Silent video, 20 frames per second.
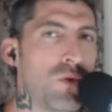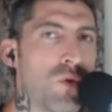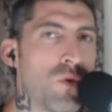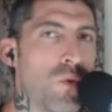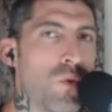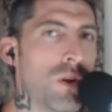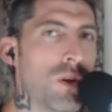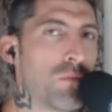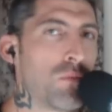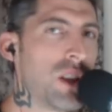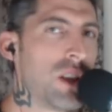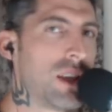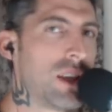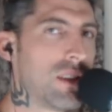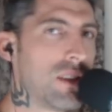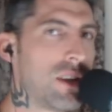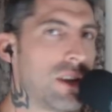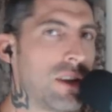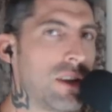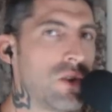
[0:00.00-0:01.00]
what
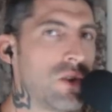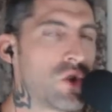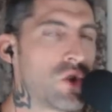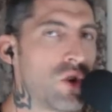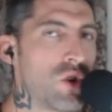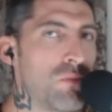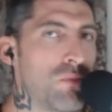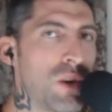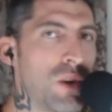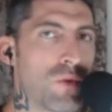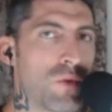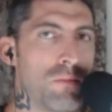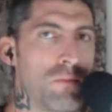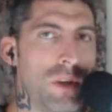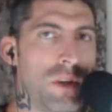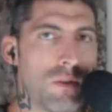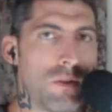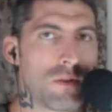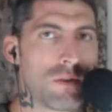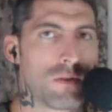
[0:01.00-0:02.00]
plainly should be
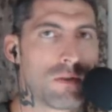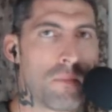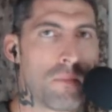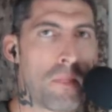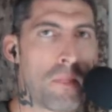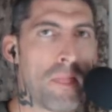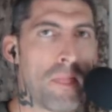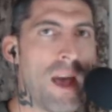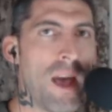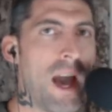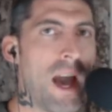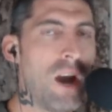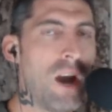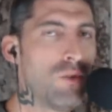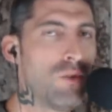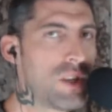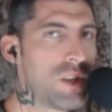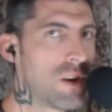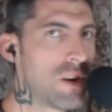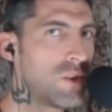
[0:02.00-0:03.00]
rebuked? How
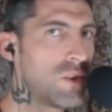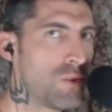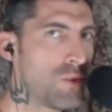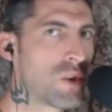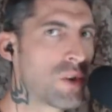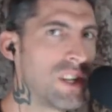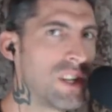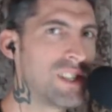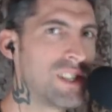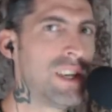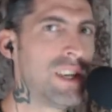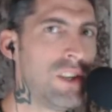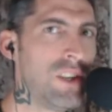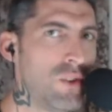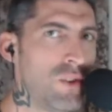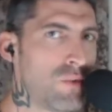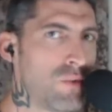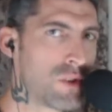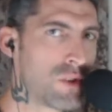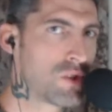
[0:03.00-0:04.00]
dare you
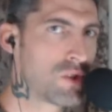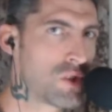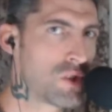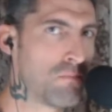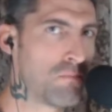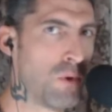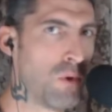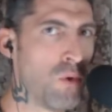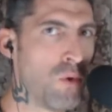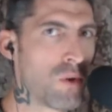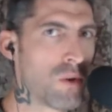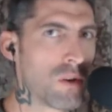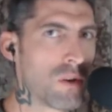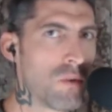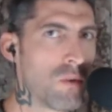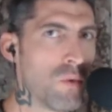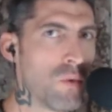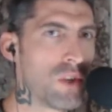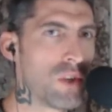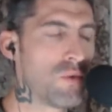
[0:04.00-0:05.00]
continue to support
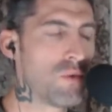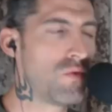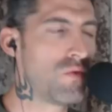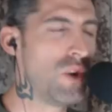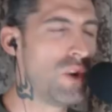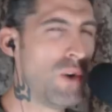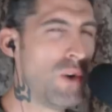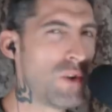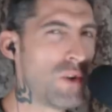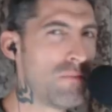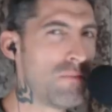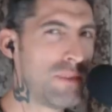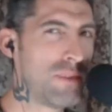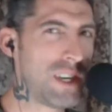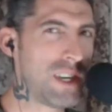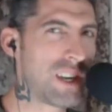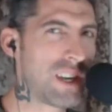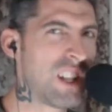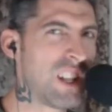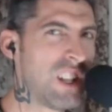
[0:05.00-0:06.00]
what you know to
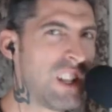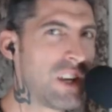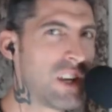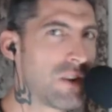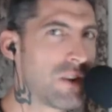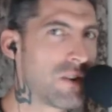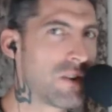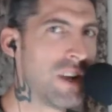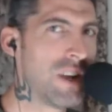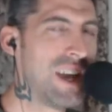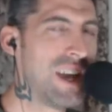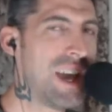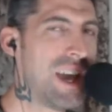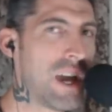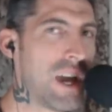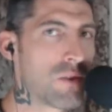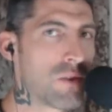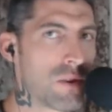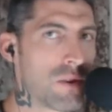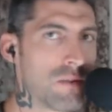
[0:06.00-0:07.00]
be clear
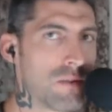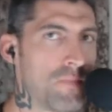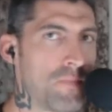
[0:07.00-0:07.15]
error?